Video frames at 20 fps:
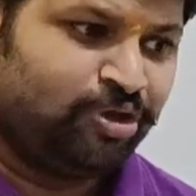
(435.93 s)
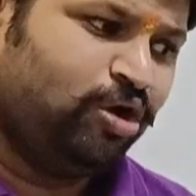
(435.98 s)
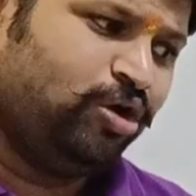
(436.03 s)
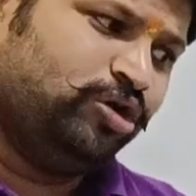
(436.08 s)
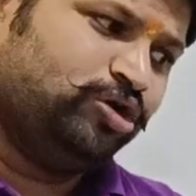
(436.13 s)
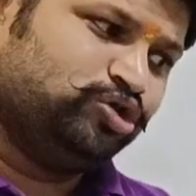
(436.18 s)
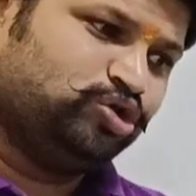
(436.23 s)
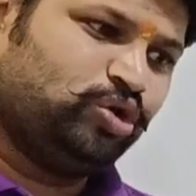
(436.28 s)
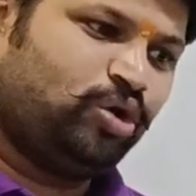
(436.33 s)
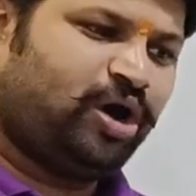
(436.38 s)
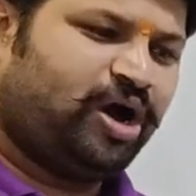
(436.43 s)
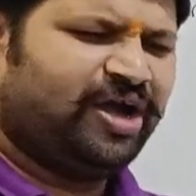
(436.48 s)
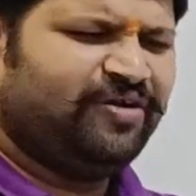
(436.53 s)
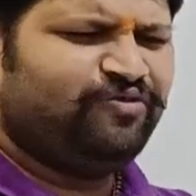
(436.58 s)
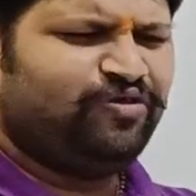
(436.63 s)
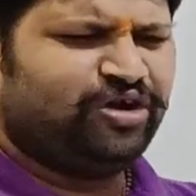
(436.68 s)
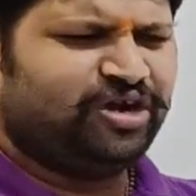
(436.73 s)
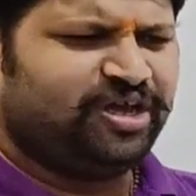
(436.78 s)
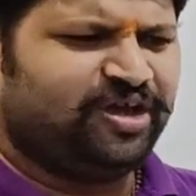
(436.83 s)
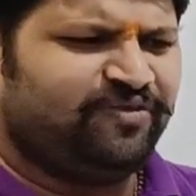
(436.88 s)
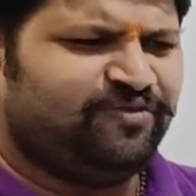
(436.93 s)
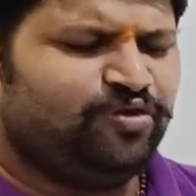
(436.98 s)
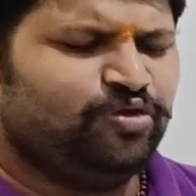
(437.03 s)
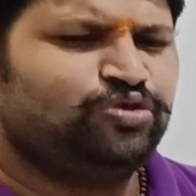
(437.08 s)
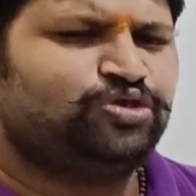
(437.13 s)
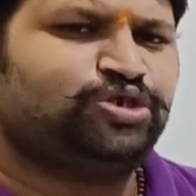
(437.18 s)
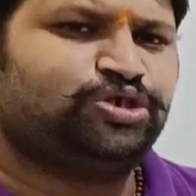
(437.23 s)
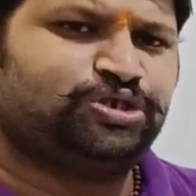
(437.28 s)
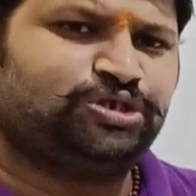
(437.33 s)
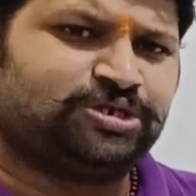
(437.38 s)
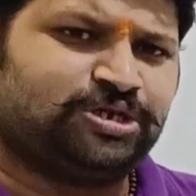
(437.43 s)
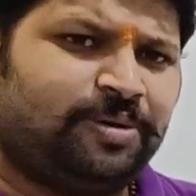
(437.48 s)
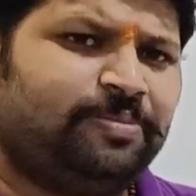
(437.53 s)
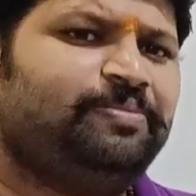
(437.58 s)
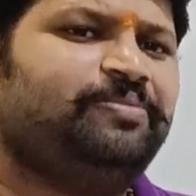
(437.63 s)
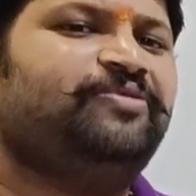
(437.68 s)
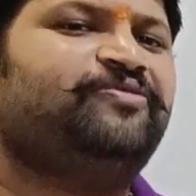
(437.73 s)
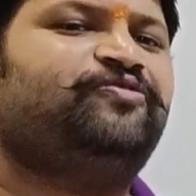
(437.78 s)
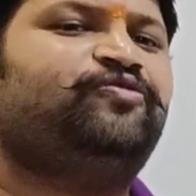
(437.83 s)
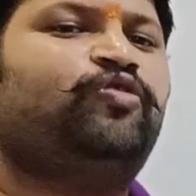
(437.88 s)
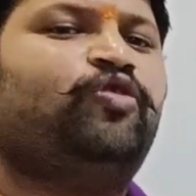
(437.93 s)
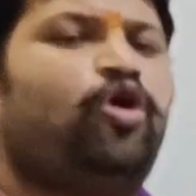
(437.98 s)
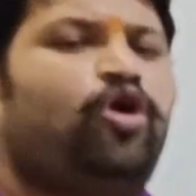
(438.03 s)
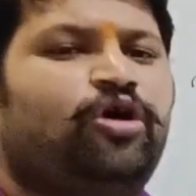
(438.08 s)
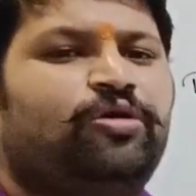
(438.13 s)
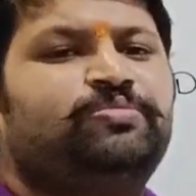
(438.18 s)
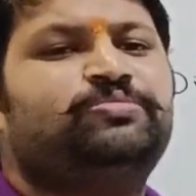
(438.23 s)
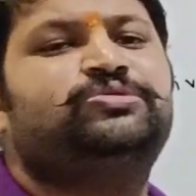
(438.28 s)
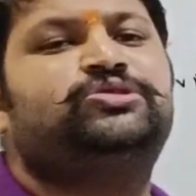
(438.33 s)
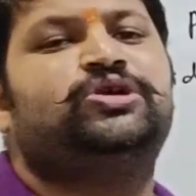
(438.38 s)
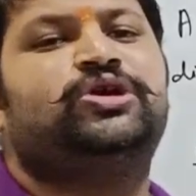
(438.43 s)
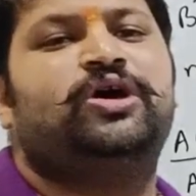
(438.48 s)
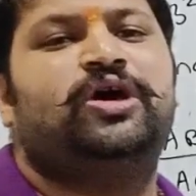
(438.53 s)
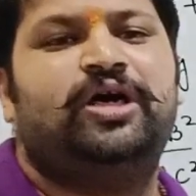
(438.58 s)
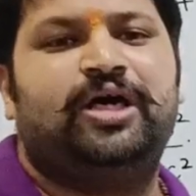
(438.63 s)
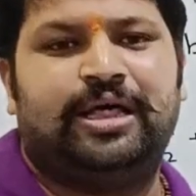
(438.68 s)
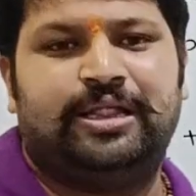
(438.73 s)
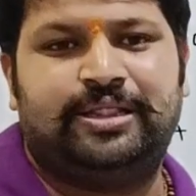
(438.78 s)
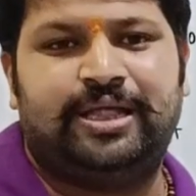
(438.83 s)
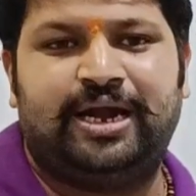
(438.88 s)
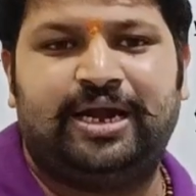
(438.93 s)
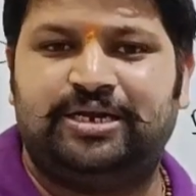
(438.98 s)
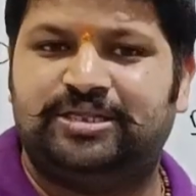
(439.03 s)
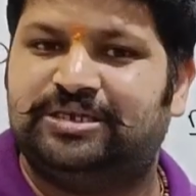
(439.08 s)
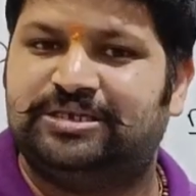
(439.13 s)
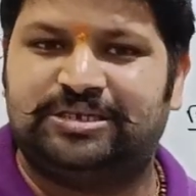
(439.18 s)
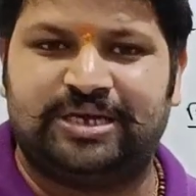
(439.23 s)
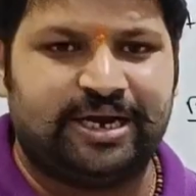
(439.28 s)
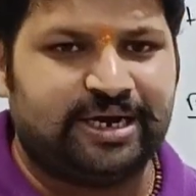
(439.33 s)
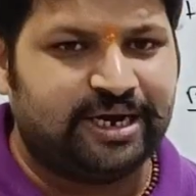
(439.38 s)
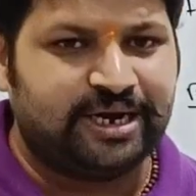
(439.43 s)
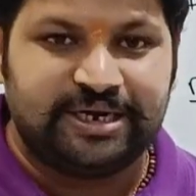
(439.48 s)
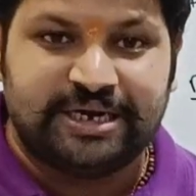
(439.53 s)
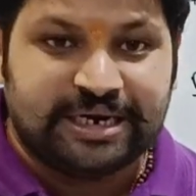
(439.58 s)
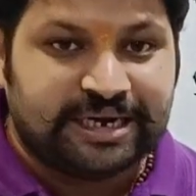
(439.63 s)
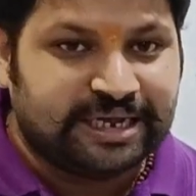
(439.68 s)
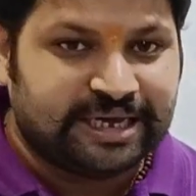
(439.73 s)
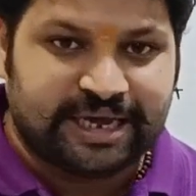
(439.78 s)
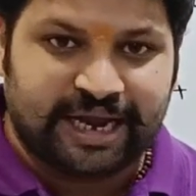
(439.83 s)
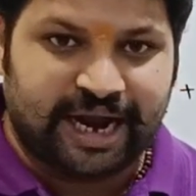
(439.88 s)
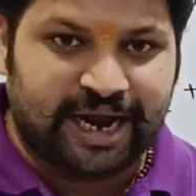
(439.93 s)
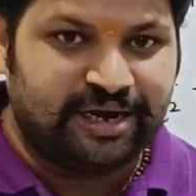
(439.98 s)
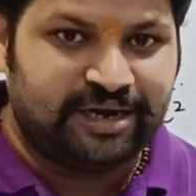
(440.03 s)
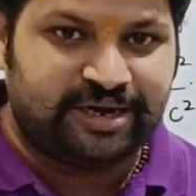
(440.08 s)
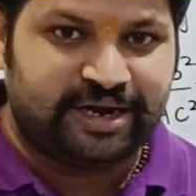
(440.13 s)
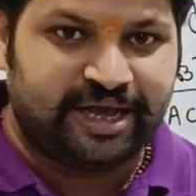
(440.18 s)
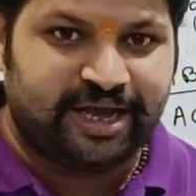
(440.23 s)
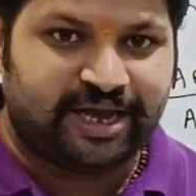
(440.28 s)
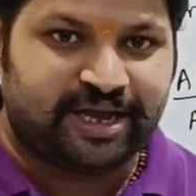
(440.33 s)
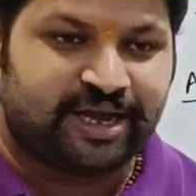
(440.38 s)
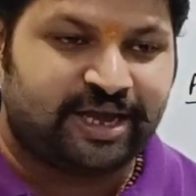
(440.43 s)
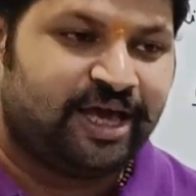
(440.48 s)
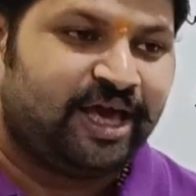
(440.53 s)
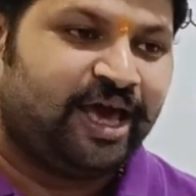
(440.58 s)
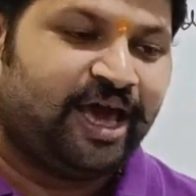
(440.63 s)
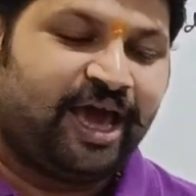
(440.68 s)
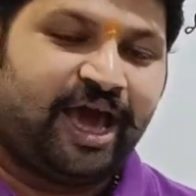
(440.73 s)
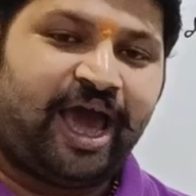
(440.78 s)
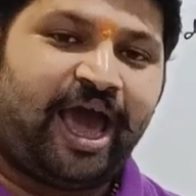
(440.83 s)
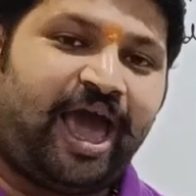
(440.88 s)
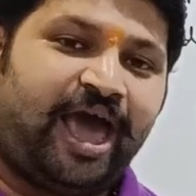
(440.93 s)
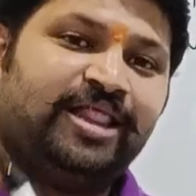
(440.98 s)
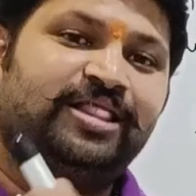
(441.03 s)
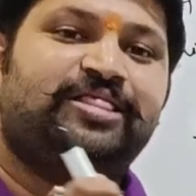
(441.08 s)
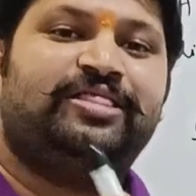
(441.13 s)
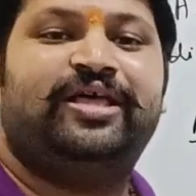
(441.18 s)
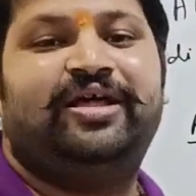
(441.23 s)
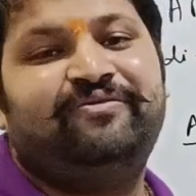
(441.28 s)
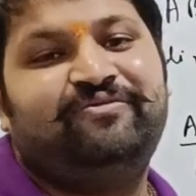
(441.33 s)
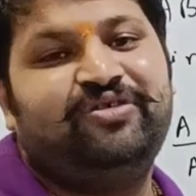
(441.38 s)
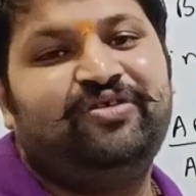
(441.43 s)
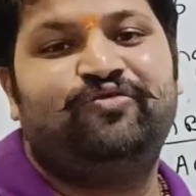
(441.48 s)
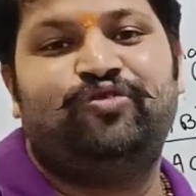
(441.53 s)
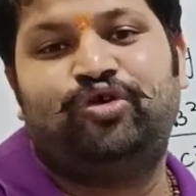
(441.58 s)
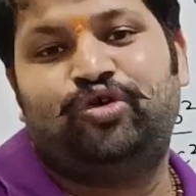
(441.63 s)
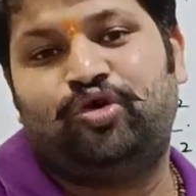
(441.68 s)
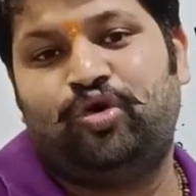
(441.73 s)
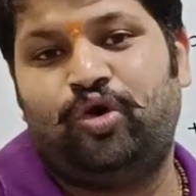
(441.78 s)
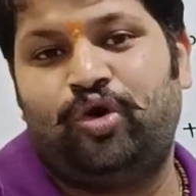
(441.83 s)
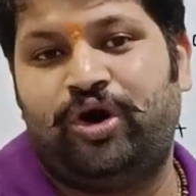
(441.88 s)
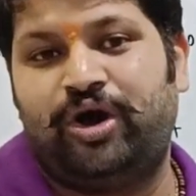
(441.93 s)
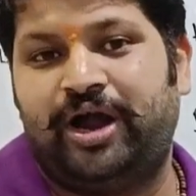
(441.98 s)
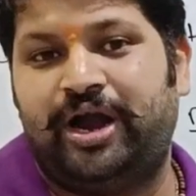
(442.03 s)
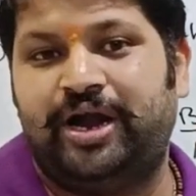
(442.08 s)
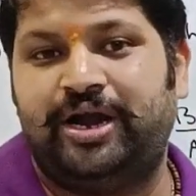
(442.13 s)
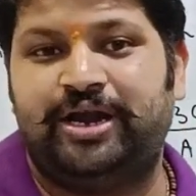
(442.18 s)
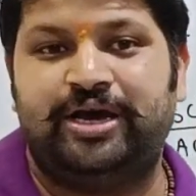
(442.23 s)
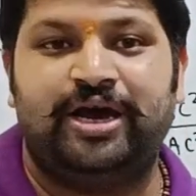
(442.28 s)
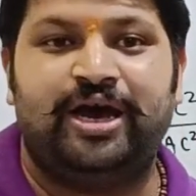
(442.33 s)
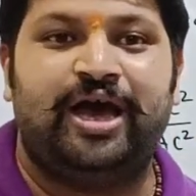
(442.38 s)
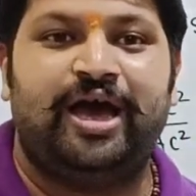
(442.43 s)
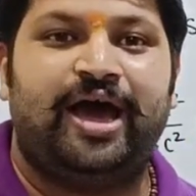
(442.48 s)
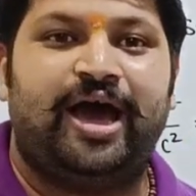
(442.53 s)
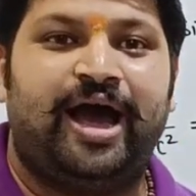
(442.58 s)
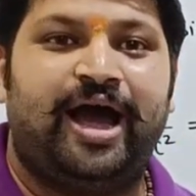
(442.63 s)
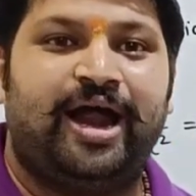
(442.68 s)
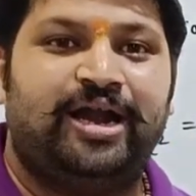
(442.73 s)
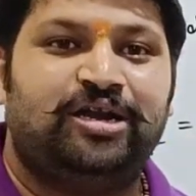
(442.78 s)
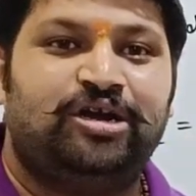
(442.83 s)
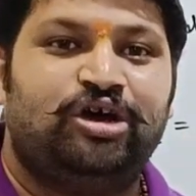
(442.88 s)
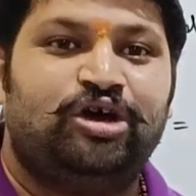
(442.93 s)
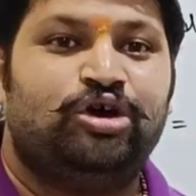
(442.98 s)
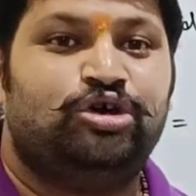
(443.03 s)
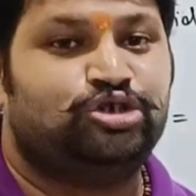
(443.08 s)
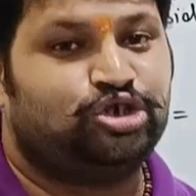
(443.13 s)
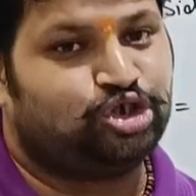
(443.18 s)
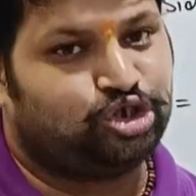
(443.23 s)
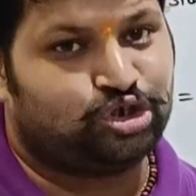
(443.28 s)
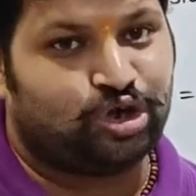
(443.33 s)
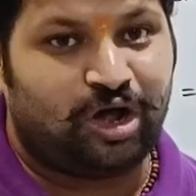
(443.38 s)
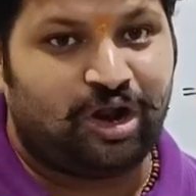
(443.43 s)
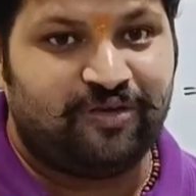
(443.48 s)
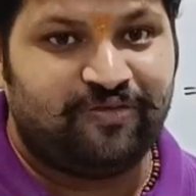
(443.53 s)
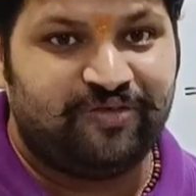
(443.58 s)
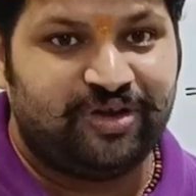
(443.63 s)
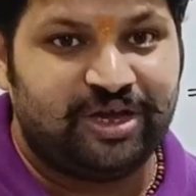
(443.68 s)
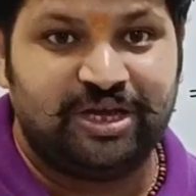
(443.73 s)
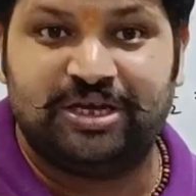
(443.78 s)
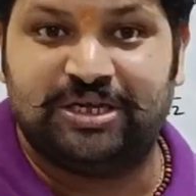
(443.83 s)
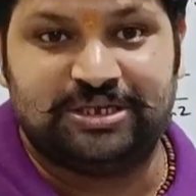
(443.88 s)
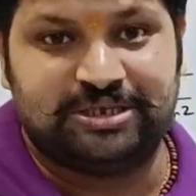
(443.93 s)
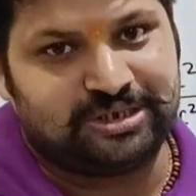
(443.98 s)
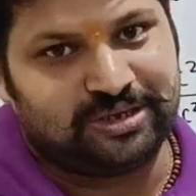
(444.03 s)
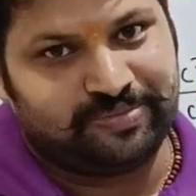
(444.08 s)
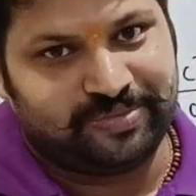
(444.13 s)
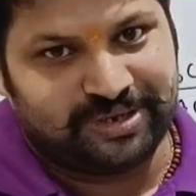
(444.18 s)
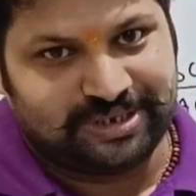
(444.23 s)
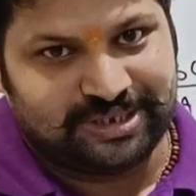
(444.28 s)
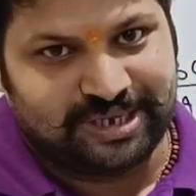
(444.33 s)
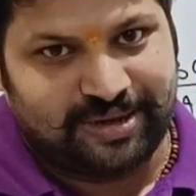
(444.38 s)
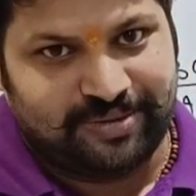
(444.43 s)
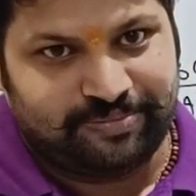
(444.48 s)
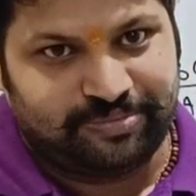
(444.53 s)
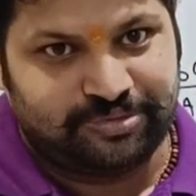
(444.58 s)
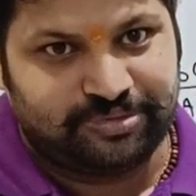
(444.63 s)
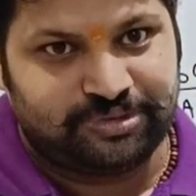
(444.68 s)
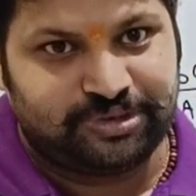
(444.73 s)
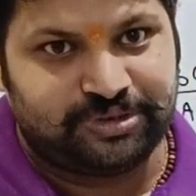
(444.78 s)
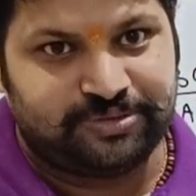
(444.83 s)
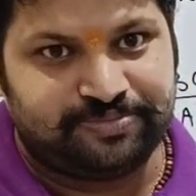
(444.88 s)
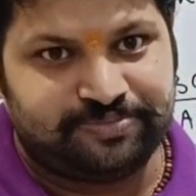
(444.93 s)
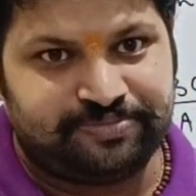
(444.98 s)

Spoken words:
So I would give you some forms that this identity can take, and then we would go ahead at solving some examples.